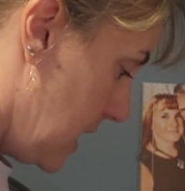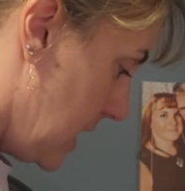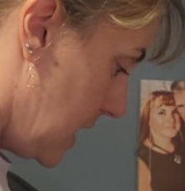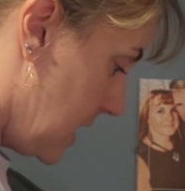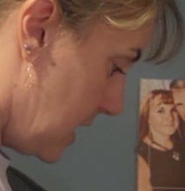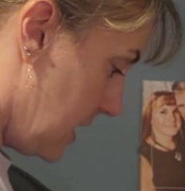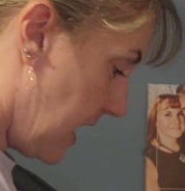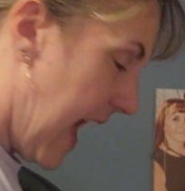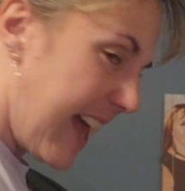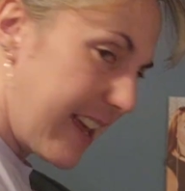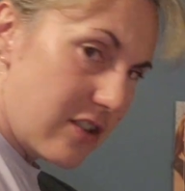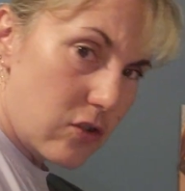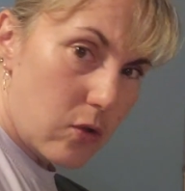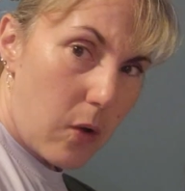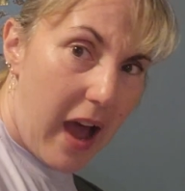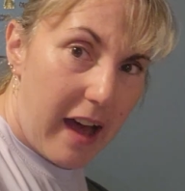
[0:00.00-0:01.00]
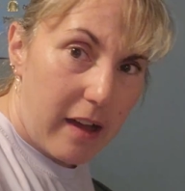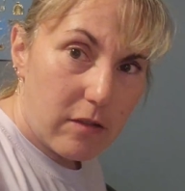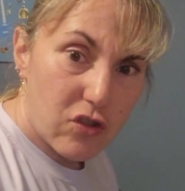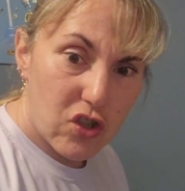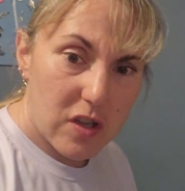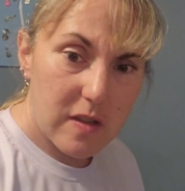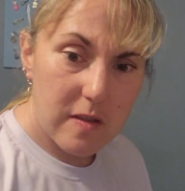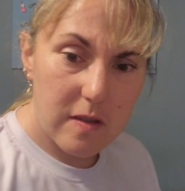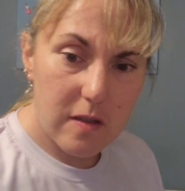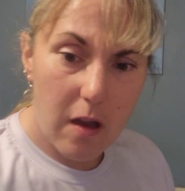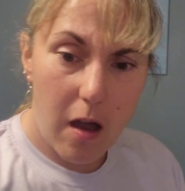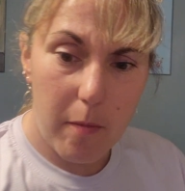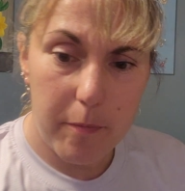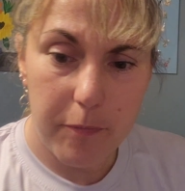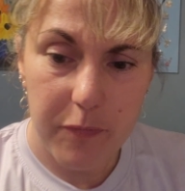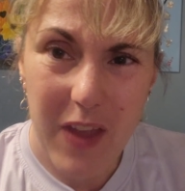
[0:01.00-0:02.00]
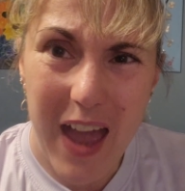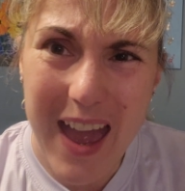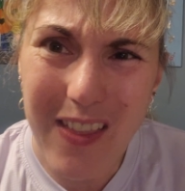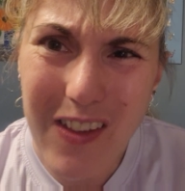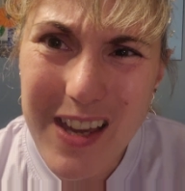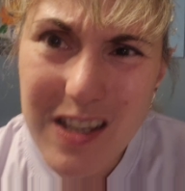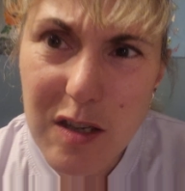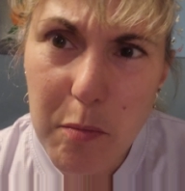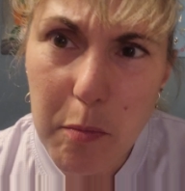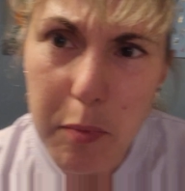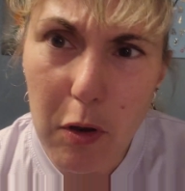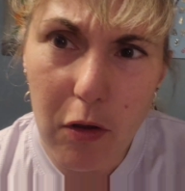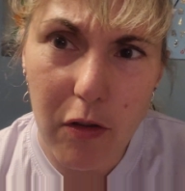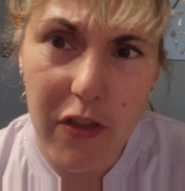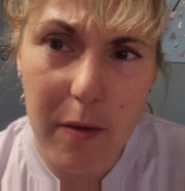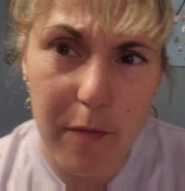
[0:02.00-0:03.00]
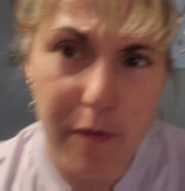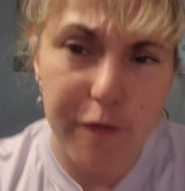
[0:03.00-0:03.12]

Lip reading: and I'll just I like to pull them